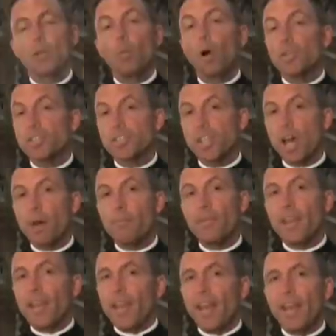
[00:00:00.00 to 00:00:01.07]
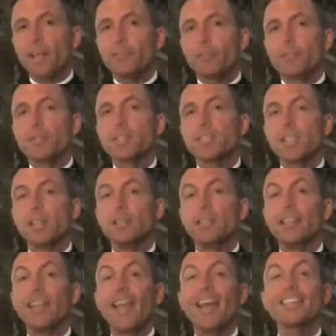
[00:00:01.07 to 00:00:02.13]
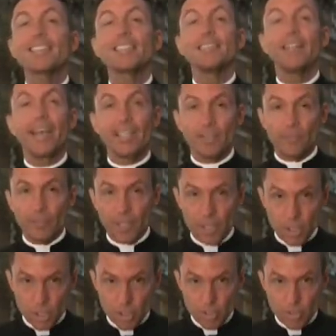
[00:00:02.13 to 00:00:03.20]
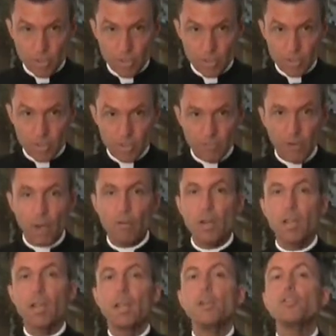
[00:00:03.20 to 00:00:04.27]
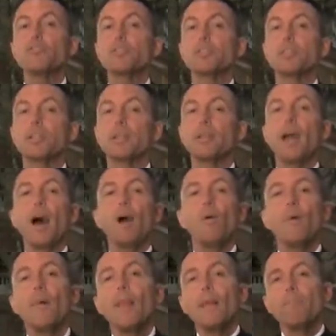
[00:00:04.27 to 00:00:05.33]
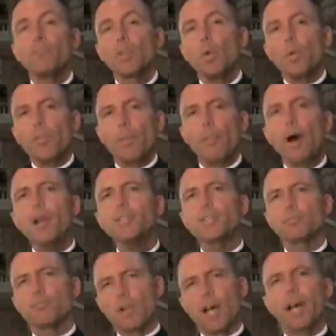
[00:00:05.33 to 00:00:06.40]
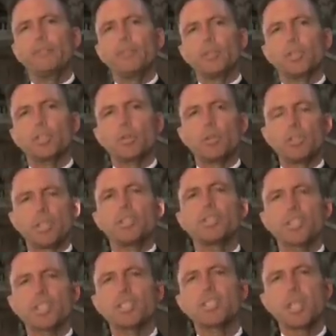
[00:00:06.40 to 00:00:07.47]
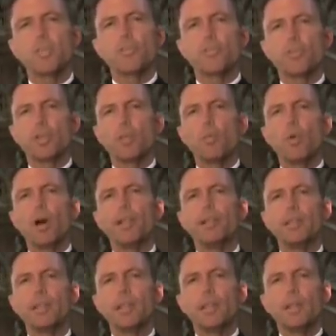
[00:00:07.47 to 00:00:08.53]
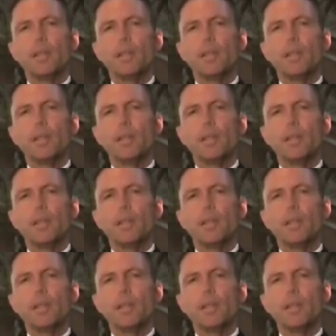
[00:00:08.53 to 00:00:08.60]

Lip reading: while some hang from the ceiling as light fixtures. Very interesting. Now, when the monks arrived at the church in 1631,